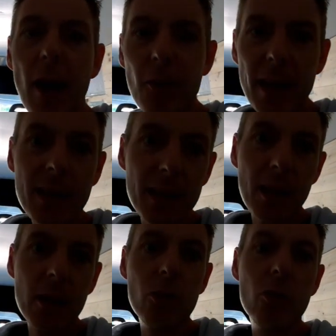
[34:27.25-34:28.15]
I reckon
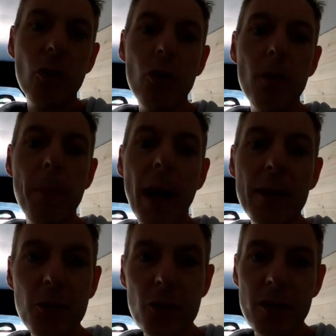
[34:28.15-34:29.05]
I could do, but
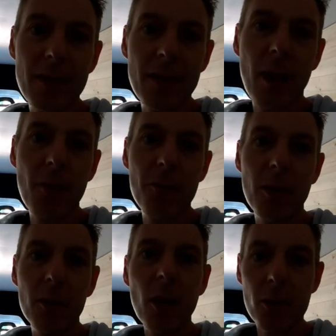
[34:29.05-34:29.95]
I just didn't have
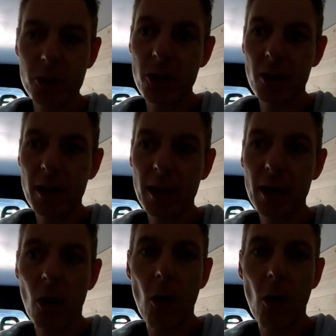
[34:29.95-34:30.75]
the luxury